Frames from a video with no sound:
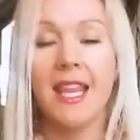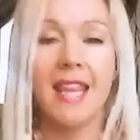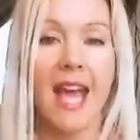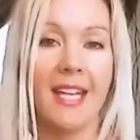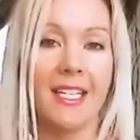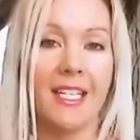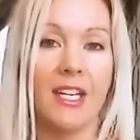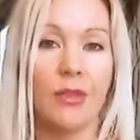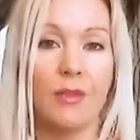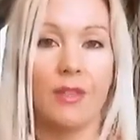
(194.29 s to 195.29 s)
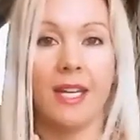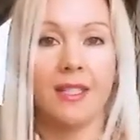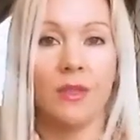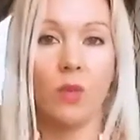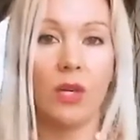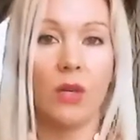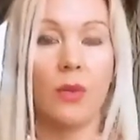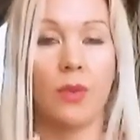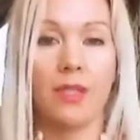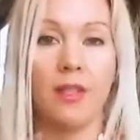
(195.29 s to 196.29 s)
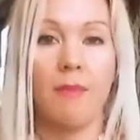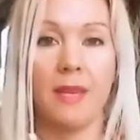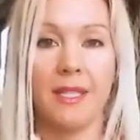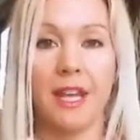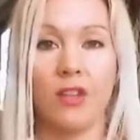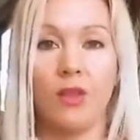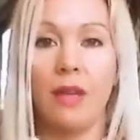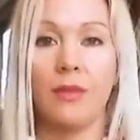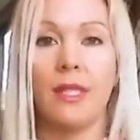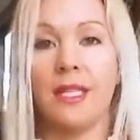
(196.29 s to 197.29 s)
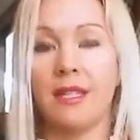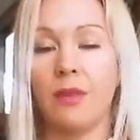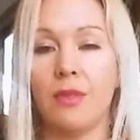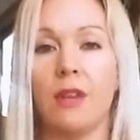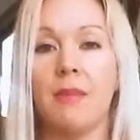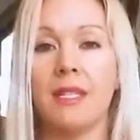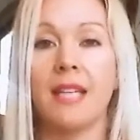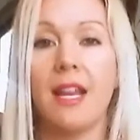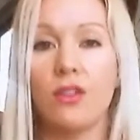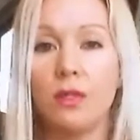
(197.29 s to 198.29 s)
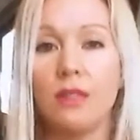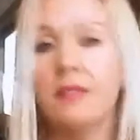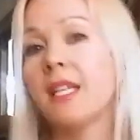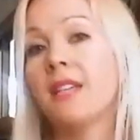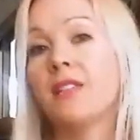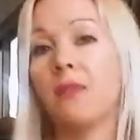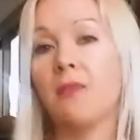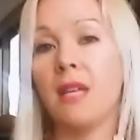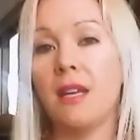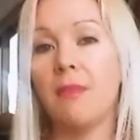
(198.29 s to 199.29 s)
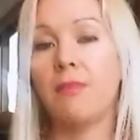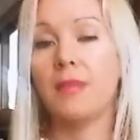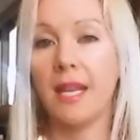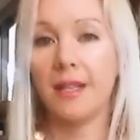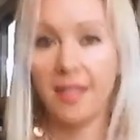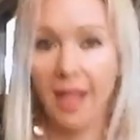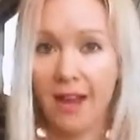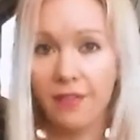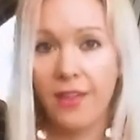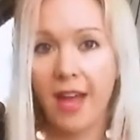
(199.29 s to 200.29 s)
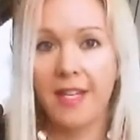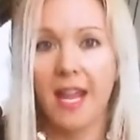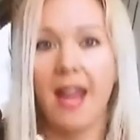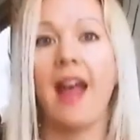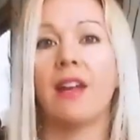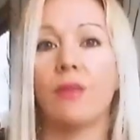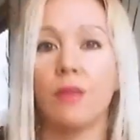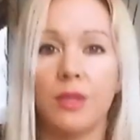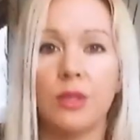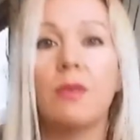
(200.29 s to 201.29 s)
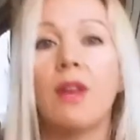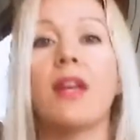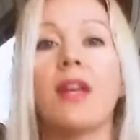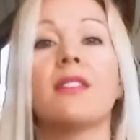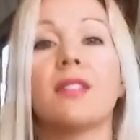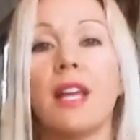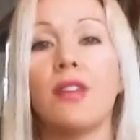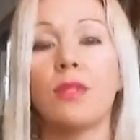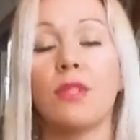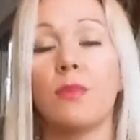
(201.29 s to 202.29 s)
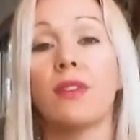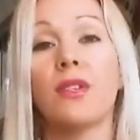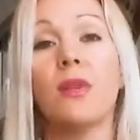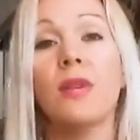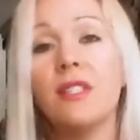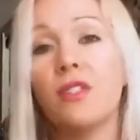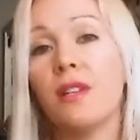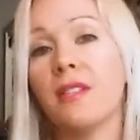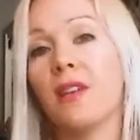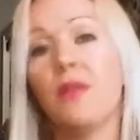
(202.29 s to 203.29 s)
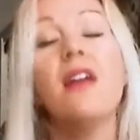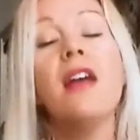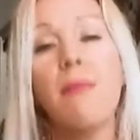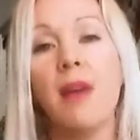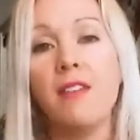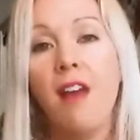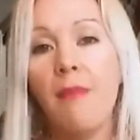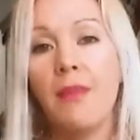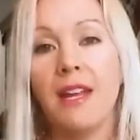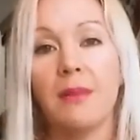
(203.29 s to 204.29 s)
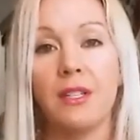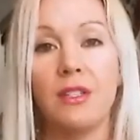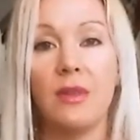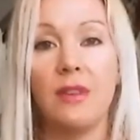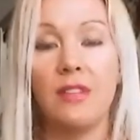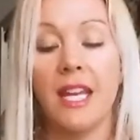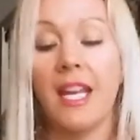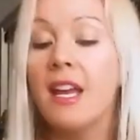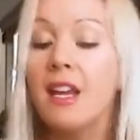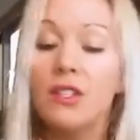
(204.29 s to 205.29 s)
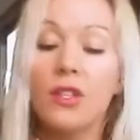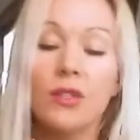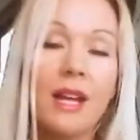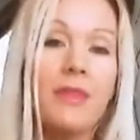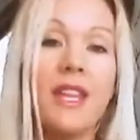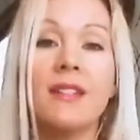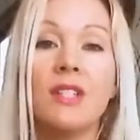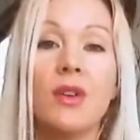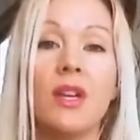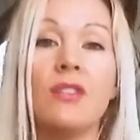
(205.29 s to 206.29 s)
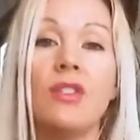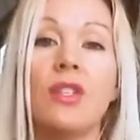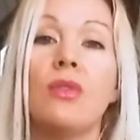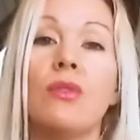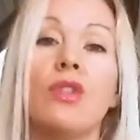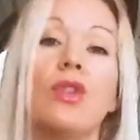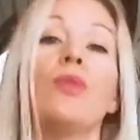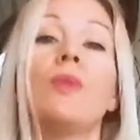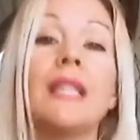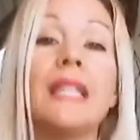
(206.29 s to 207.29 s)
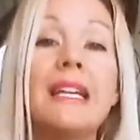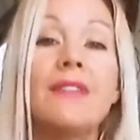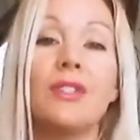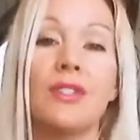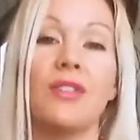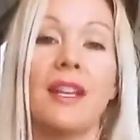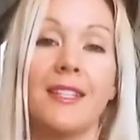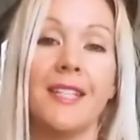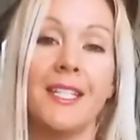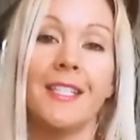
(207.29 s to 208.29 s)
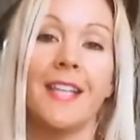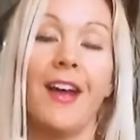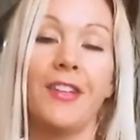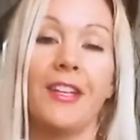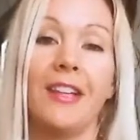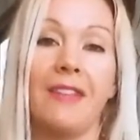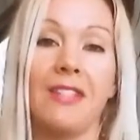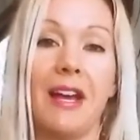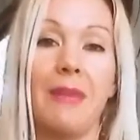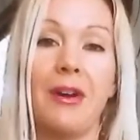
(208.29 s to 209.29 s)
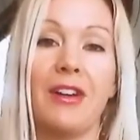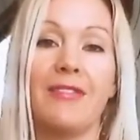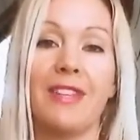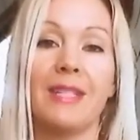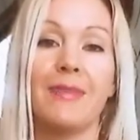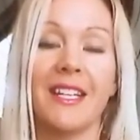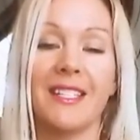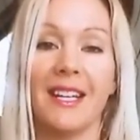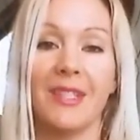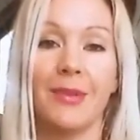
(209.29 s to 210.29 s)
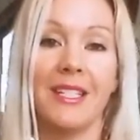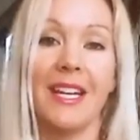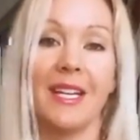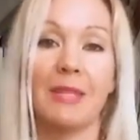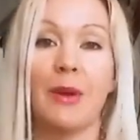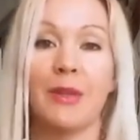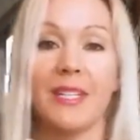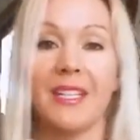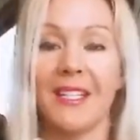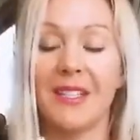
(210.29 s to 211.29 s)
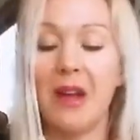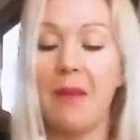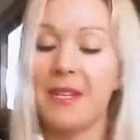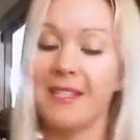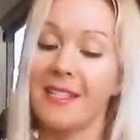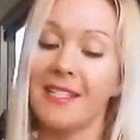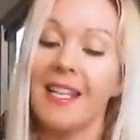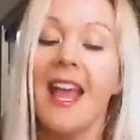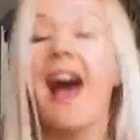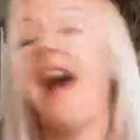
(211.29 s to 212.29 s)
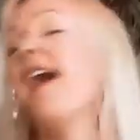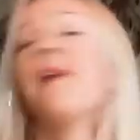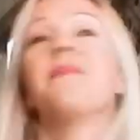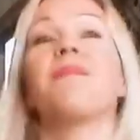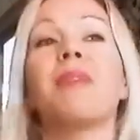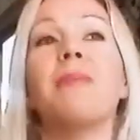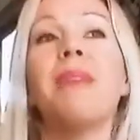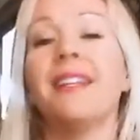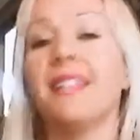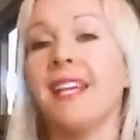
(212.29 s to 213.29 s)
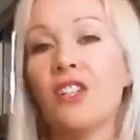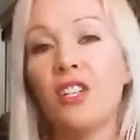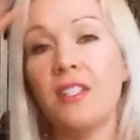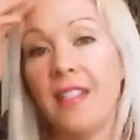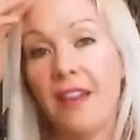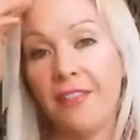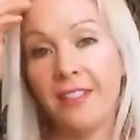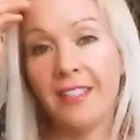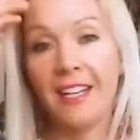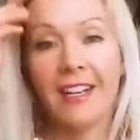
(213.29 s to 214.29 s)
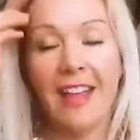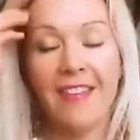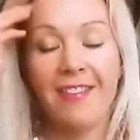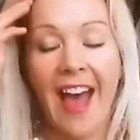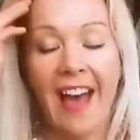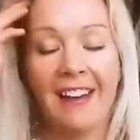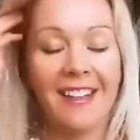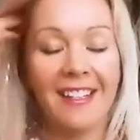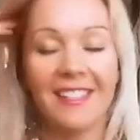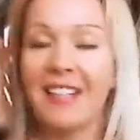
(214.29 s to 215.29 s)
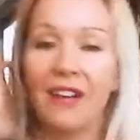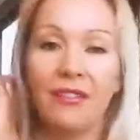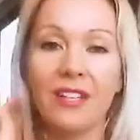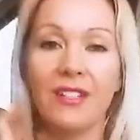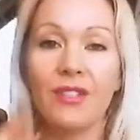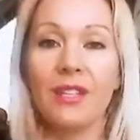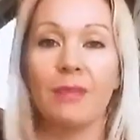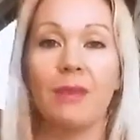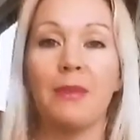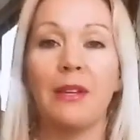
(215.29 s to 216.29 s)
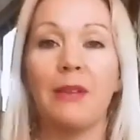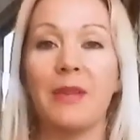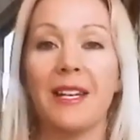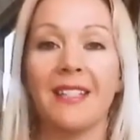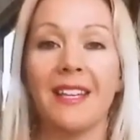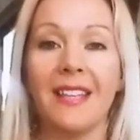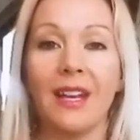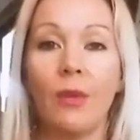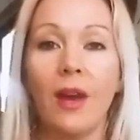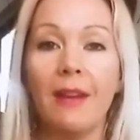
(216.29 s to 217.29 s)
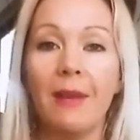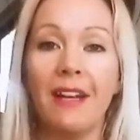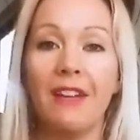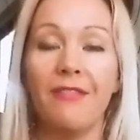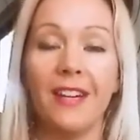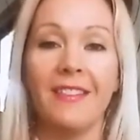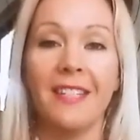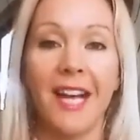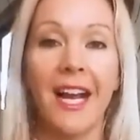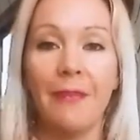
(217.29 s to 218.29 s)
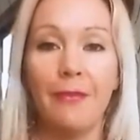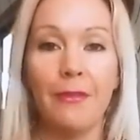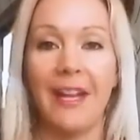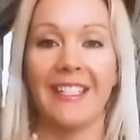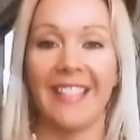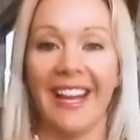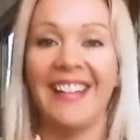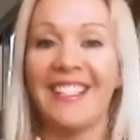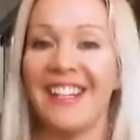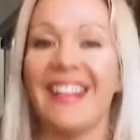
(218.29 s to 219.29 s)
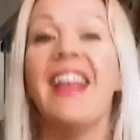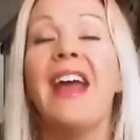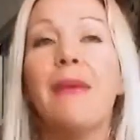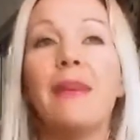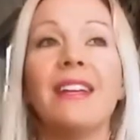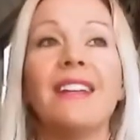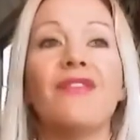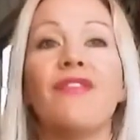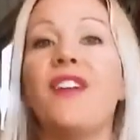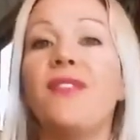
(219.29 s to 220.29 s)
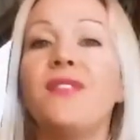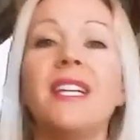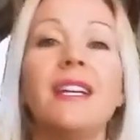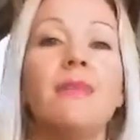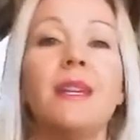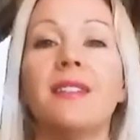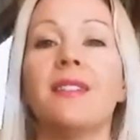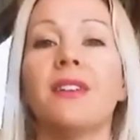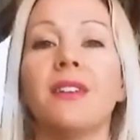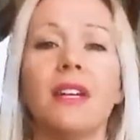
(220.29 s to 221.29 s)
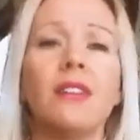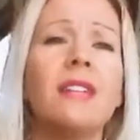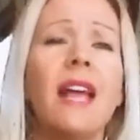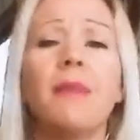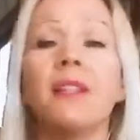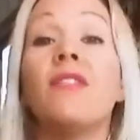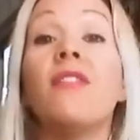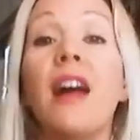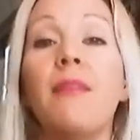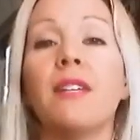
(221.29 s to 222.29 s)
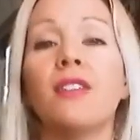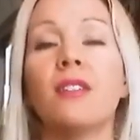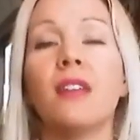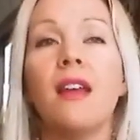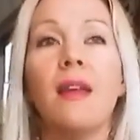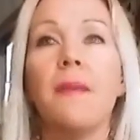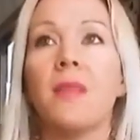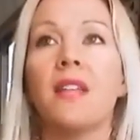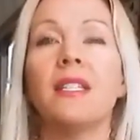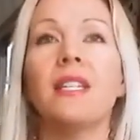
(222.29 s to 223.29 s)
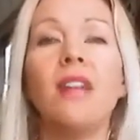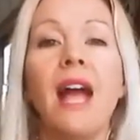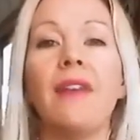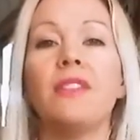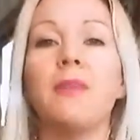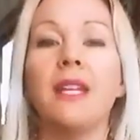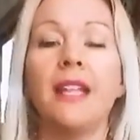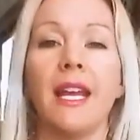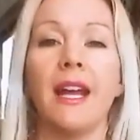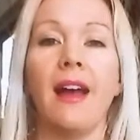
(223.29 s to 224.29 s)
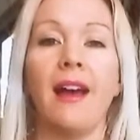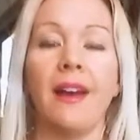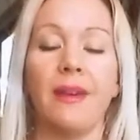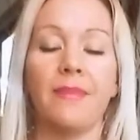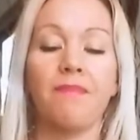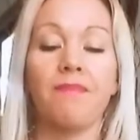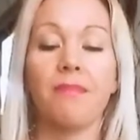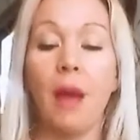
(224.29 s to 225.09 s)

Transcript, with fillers: that you know doesn't work with what's on my schedule i realize that what's on my schedule needs to be set aside for that day i can resume my regular schedule tomorrow so don't get stressed out by not being able to do everything so some things you can do to relieve your stress and this is the healthy lifestyle part of this because that's what today's post is it's not business um, meditation definitely and, and that in itself can stress people out because they think when am i going to fit in the time for meditation but 15 minutes is all you need or 10 minutes 5 minutes just it doesn't even have to be like um,